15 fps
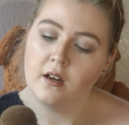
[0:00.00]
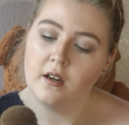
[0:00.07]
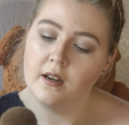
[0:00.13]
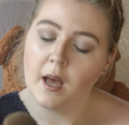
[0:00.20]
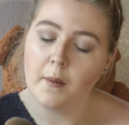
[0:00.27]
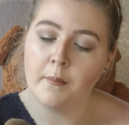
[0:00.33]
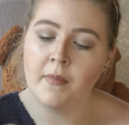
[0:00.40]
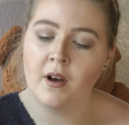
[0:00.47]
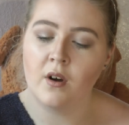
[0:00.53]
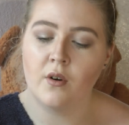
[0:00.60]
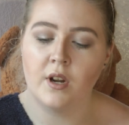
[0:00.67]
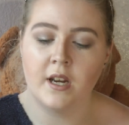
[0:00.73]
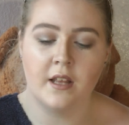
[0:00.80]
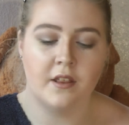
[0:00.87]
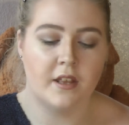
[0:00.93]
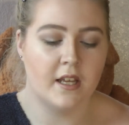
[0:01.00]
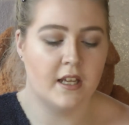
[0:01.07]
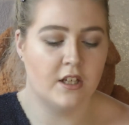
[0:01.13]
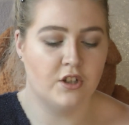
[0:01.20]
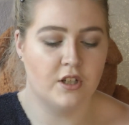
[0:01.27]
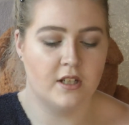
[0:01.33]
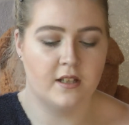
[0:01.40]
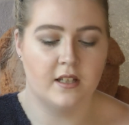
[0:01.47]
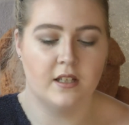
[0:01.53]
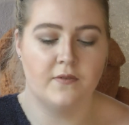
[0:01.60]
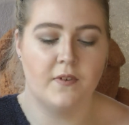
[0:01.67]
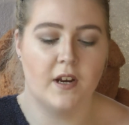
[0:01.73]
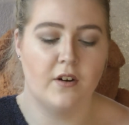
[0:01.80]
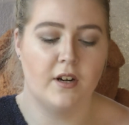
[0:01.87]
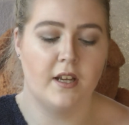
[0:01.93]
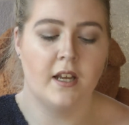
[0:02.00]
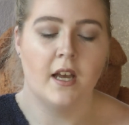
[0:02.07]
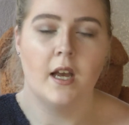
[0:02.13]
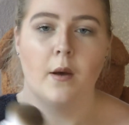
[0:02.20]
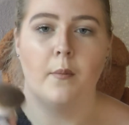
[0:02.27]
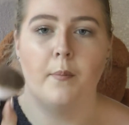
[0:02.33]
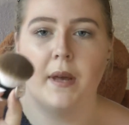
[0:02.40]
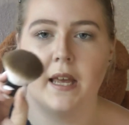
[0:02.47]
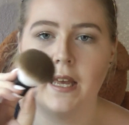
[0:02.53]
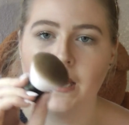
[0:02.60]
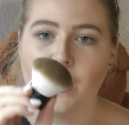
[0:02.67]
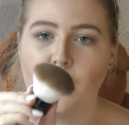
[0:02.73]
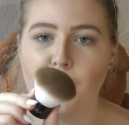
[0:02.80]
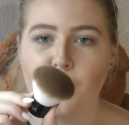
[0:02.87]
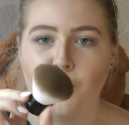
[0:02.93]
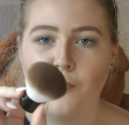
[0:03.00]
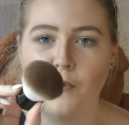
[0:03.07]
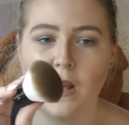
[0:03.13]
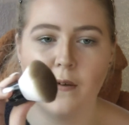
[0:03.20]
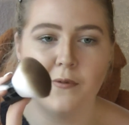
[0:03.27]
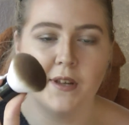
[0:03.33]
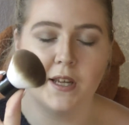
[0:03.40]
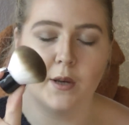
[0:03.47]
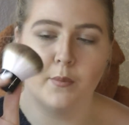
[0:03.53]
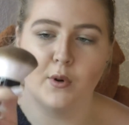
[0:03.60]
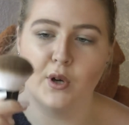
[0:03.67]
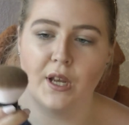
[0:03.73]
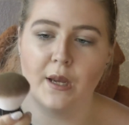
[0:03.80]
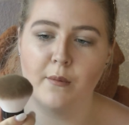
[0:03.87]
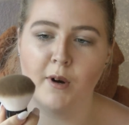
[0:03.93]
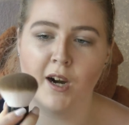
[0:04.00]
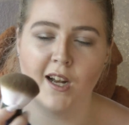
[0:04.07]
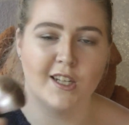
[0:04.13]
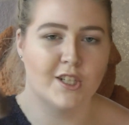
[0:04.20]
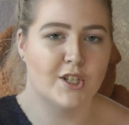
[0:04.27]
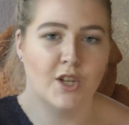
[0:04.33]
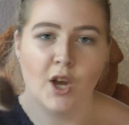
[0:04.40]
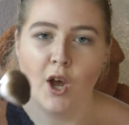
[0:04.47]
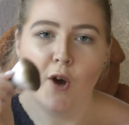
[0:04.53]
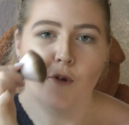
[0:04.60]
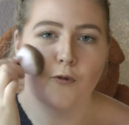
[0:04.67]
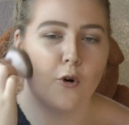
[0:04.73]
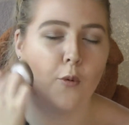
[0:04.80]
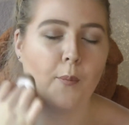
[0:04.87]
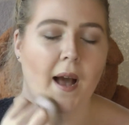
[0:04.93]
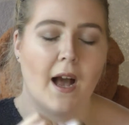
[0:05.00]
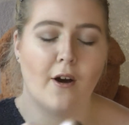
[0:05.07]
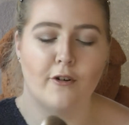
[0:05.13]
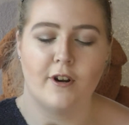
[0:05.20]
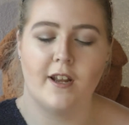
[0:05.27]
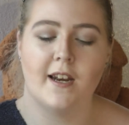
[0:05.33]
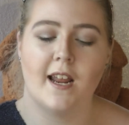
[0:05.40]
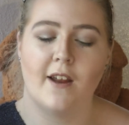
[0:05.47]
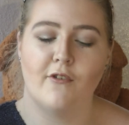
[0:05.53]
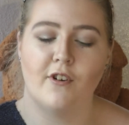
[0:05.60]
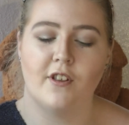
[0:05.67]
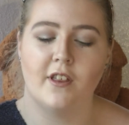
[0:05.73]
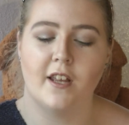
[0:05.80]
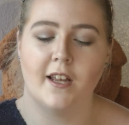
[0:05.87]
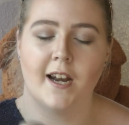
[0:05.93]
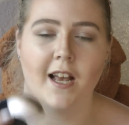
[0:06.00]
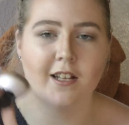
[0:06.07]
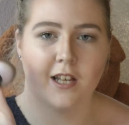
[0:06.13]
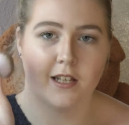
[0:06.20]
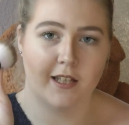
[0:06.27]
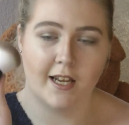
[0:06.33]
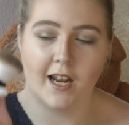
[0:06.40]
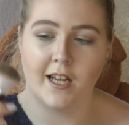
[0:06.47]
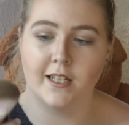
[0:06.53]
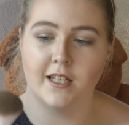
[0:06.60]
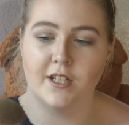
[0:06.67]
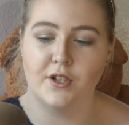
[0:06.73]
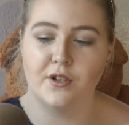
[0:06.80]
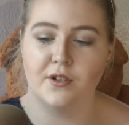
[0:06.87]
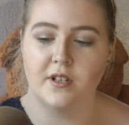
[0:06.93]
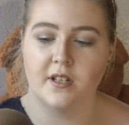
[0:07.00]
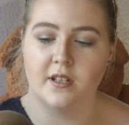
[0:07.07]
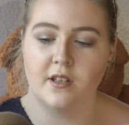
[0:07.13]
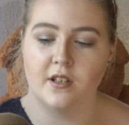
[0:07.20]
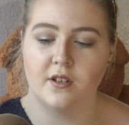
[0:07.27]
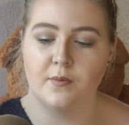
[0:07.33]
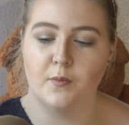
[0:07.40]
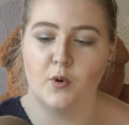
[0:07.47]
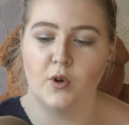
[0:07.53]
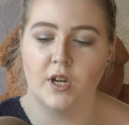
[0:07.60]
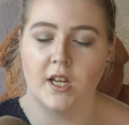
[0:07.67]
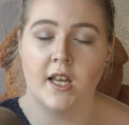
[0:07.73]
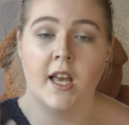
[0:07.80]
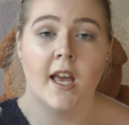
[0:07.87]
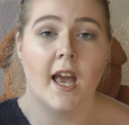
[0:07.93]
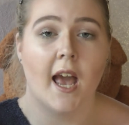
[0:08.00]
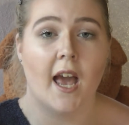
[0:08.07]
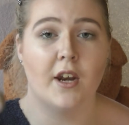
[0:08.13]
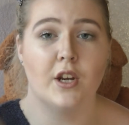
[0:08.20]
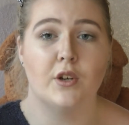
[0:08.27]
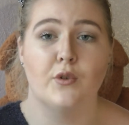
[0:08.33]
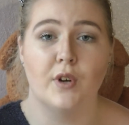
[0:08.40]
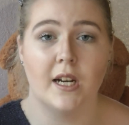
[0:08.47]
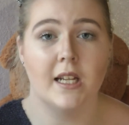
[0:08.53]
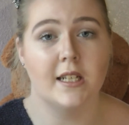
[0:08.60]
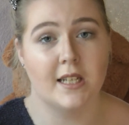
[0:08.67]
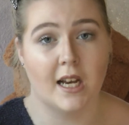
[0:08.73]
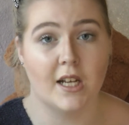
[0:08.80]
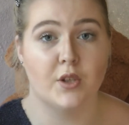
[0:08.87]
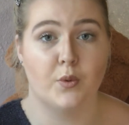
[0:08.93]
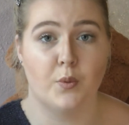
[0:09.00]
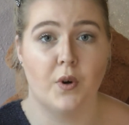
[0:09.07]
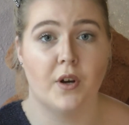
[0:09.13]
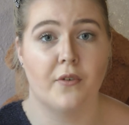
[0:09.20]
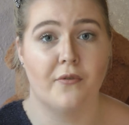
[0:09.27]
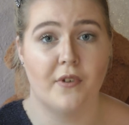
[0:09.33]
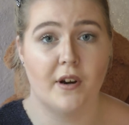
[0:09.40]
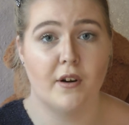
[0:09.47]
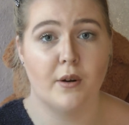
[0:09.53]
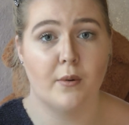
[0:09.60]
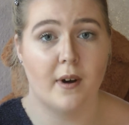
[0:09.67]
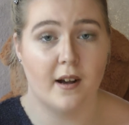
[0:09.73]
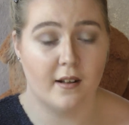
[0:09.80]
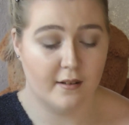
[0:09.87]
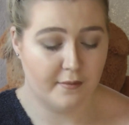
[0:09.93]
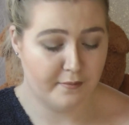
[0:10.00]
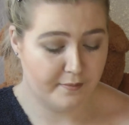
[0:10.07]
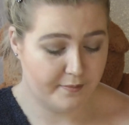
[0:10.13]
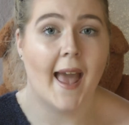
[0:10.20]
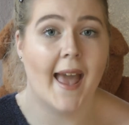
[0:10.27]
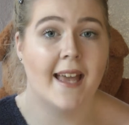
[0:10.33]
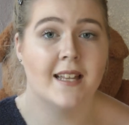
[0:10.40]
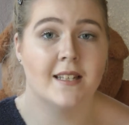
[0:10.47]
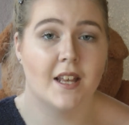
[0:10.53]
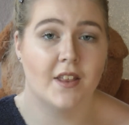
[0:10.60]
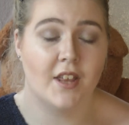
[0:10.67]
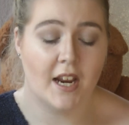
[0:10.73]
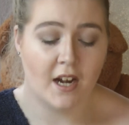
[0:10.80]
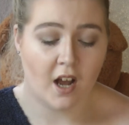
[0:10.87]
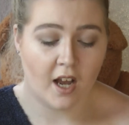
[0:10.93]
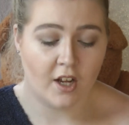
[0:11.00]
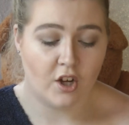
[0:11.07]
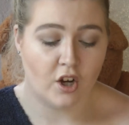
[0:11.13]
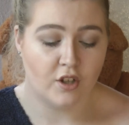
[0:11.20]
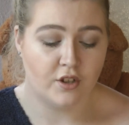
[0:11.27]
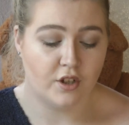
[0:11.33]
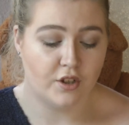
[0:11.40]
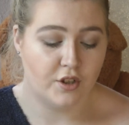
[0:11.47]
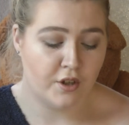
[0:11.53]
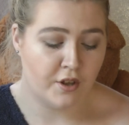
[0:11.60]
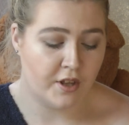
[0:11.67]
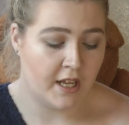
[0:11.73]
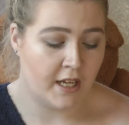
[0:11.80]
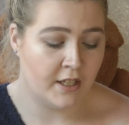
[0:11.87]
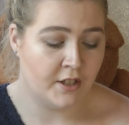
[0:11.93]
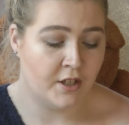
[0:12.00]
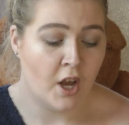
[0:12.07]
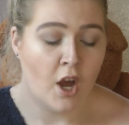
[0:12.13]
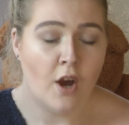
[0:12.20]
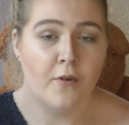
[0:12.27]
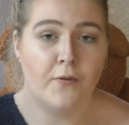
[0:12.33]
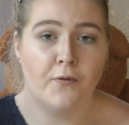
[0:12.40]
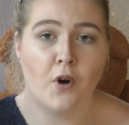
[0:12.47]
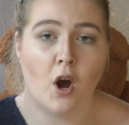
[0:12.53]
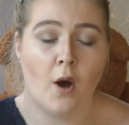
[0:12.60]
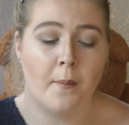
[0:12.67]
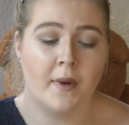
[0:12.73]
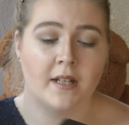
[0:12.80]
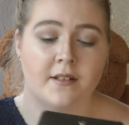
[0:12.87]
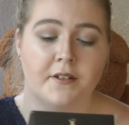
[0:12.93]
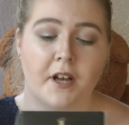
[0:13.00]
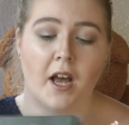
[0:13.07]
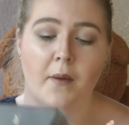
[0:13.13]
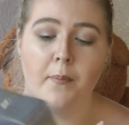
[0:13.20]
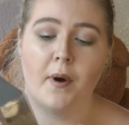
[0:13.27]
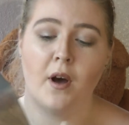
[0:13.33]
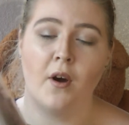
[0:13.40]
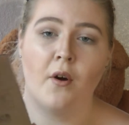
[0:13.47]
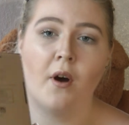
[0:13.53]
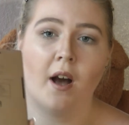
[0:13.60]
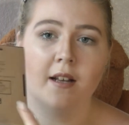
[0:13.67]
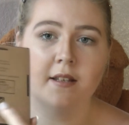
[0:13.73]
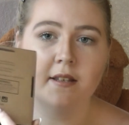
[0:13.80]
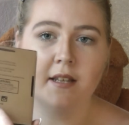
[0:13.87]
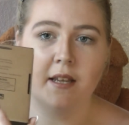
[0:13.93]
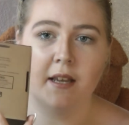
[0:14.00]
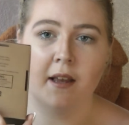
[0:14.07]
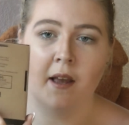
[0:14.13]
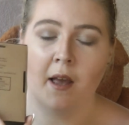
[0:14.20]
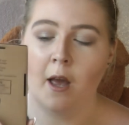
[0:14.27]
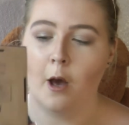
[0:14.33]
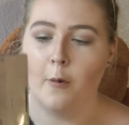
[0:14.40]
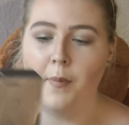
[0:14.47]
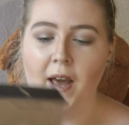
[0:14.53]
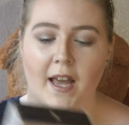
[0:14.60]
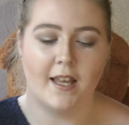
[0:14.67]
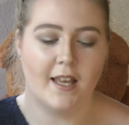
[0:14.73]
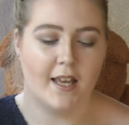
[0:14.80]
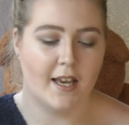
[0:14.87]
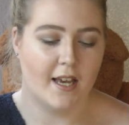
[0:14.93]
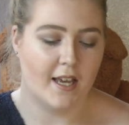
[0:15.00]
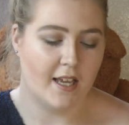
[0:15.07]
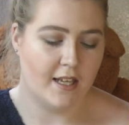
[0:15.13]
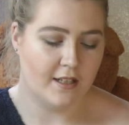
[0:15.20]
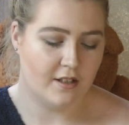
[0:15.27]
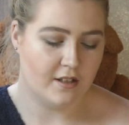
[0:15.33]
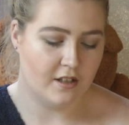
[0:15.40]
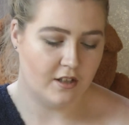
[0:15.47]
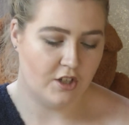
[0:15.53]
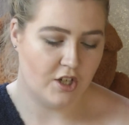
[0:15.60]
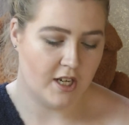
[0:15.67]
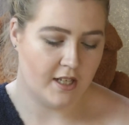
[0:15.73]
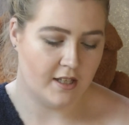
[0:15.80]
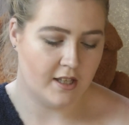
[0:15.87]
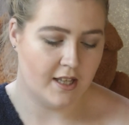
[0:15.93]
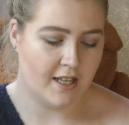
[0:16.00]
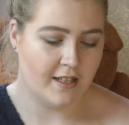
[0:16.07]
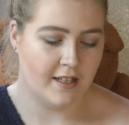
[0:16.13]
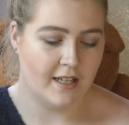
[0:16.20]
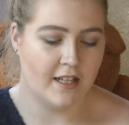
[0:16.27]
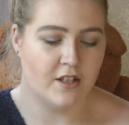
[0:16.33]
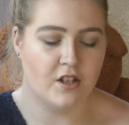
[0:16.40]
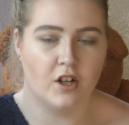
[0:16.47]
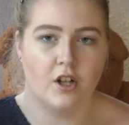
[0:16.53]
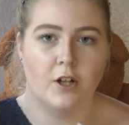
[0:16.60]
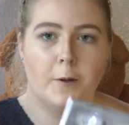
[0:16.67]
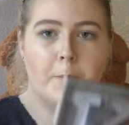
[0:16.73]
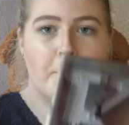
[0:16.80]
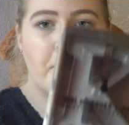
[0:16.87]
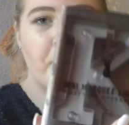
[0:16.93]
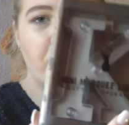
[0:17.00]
number or anything. It's just this very big fluffy Kabuki brush for powder and everything. As I said, I did use it this morning and it really does work very well. And then I got 2 things from Typo. I see back here it's just this little